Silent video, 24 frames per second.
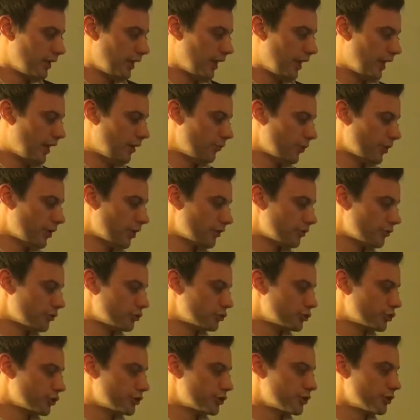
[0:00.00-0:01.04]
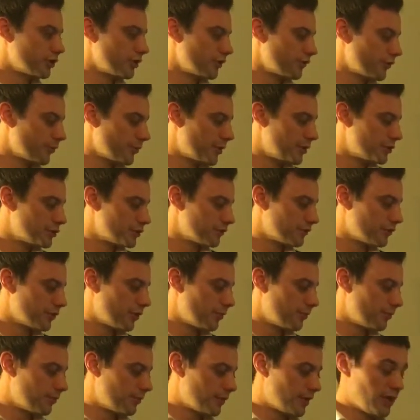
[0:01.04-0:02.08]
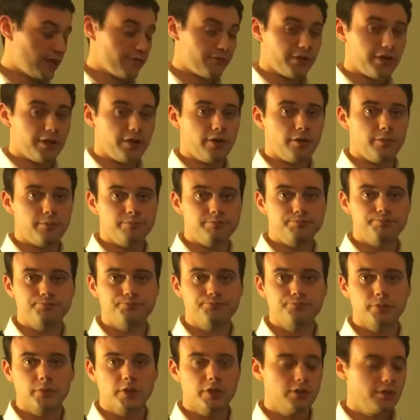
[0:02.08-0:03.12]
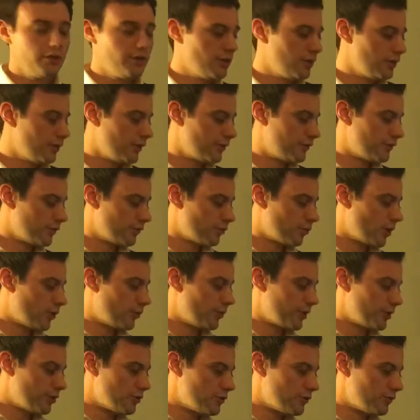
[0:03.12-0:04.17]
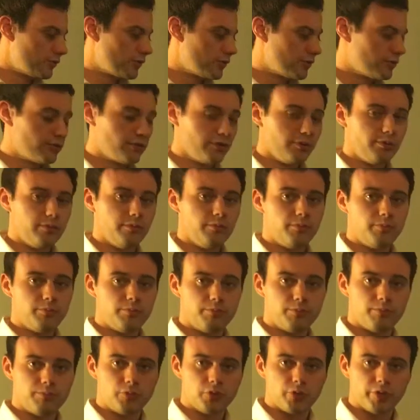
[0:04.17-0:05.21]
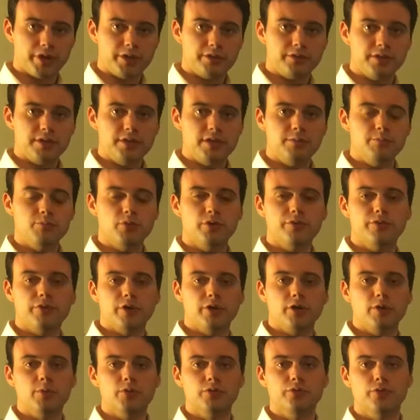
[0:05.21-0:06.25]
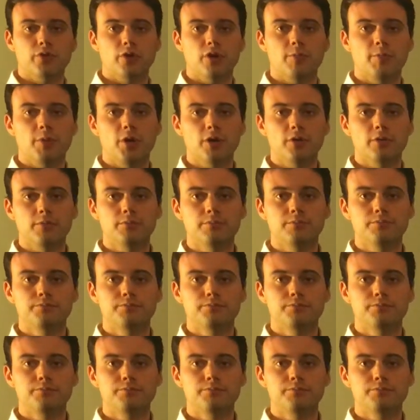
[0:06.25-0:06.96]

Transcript: And we got our nutritional information from FAO. This is what we used to create the input variables for our model.